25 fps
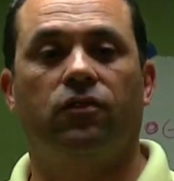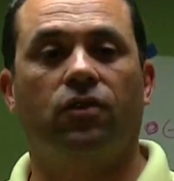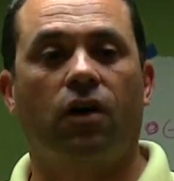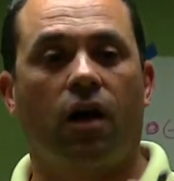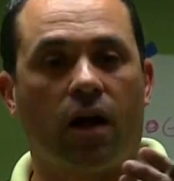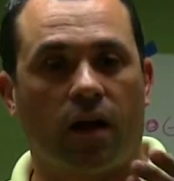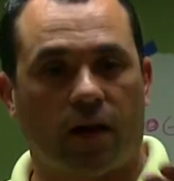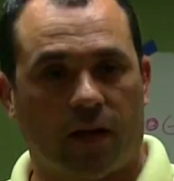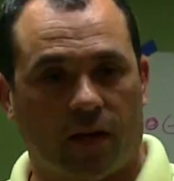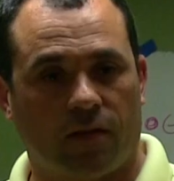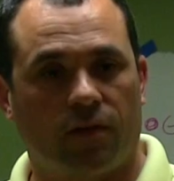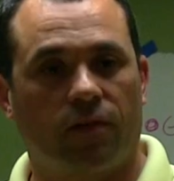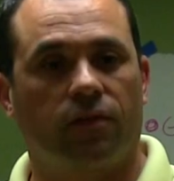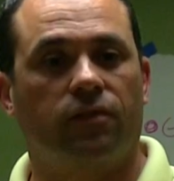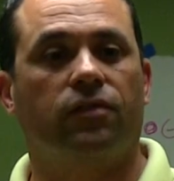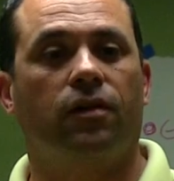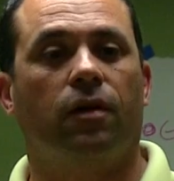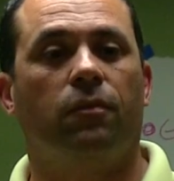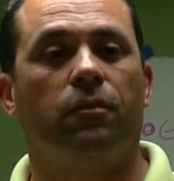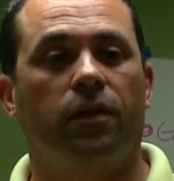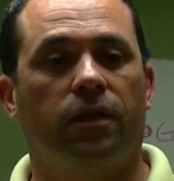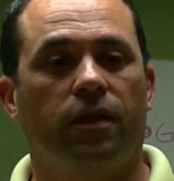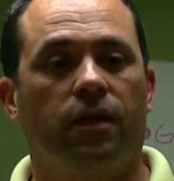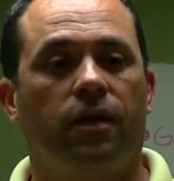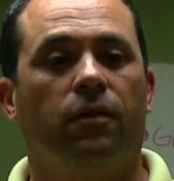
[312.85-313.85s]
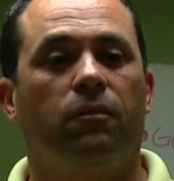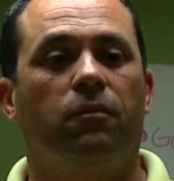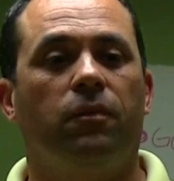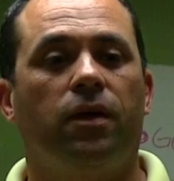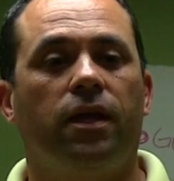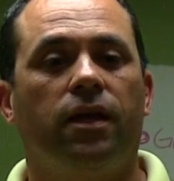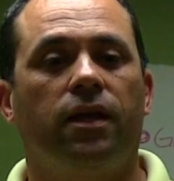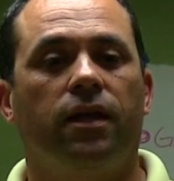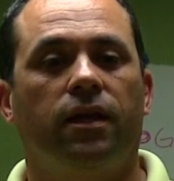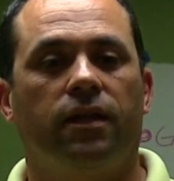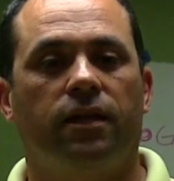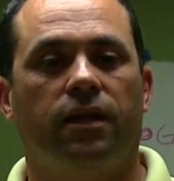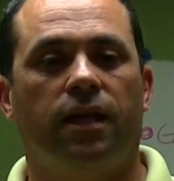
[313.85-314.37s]
talking to some of the
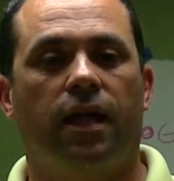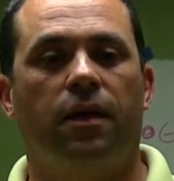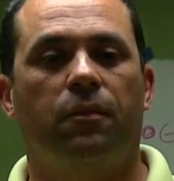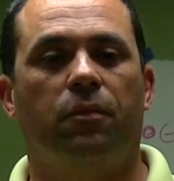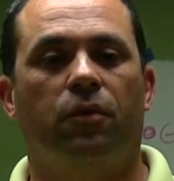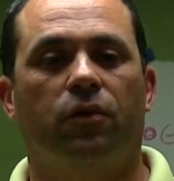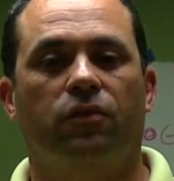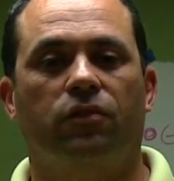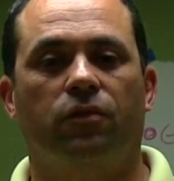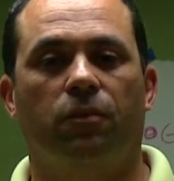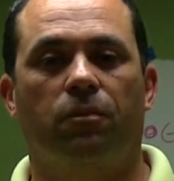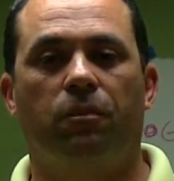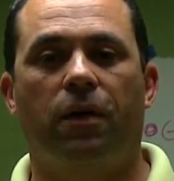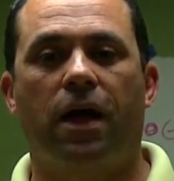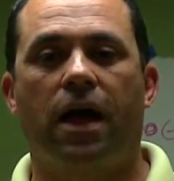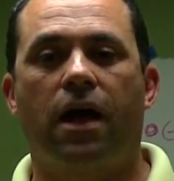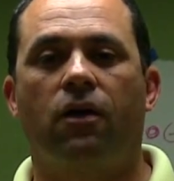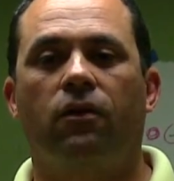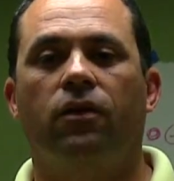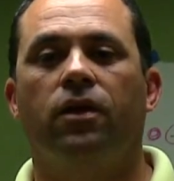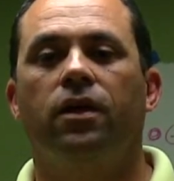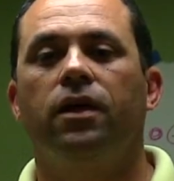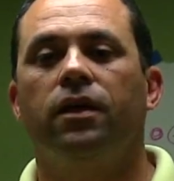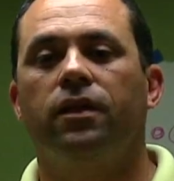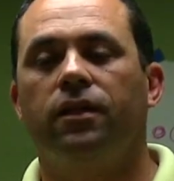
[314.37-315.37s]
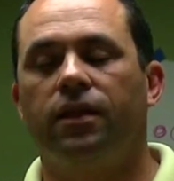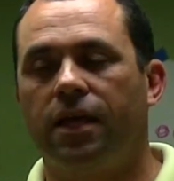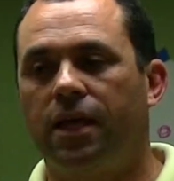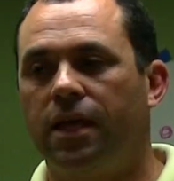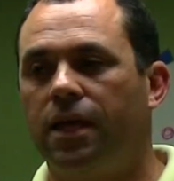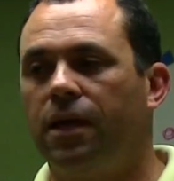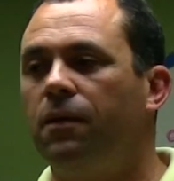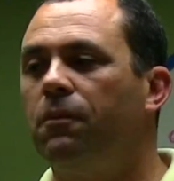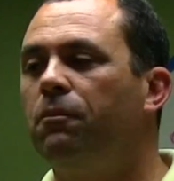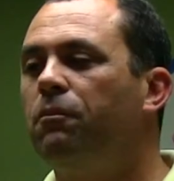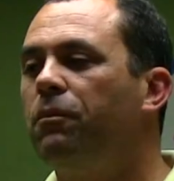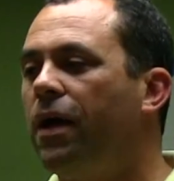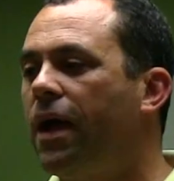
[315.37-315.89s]
immediate neighbors about
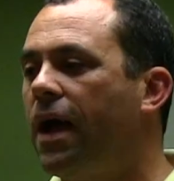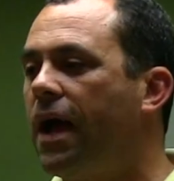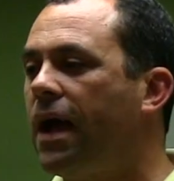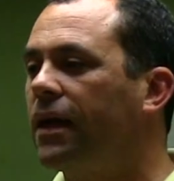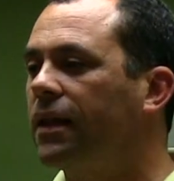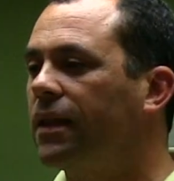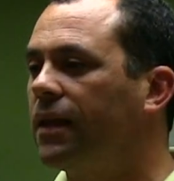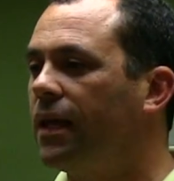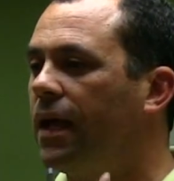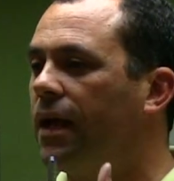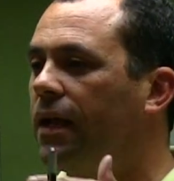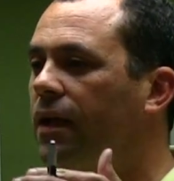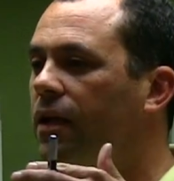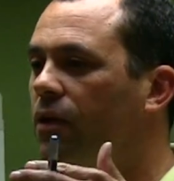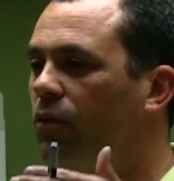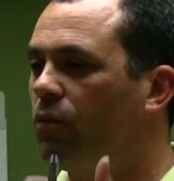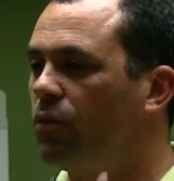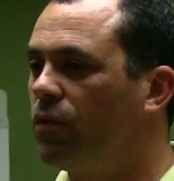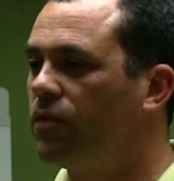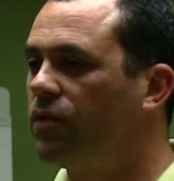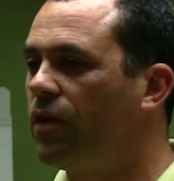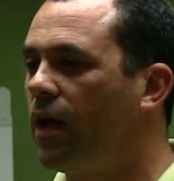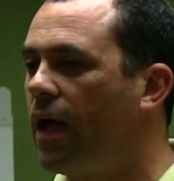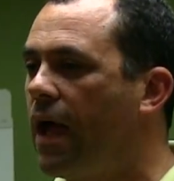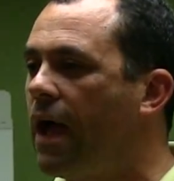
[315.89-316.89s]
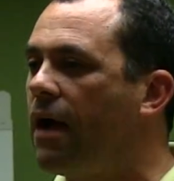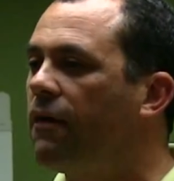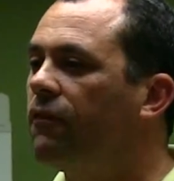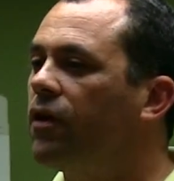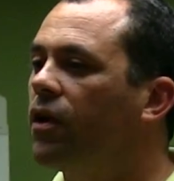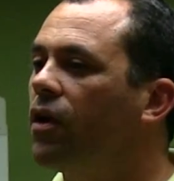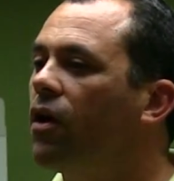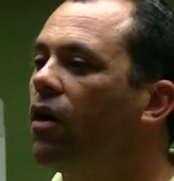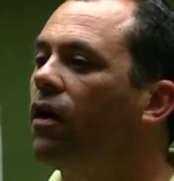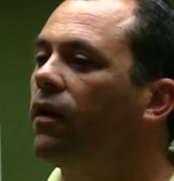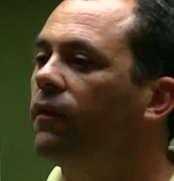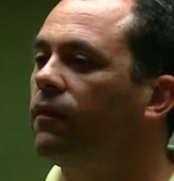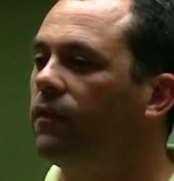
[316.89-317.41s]
the impact that it was
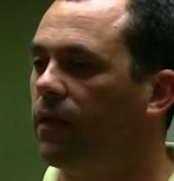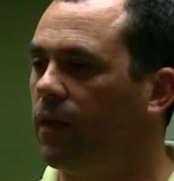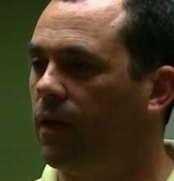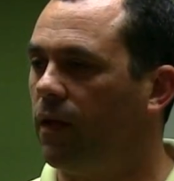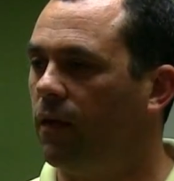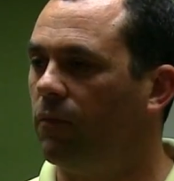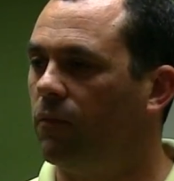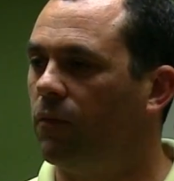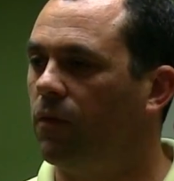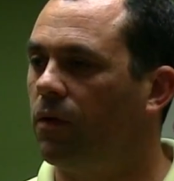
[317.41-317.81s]
having on them.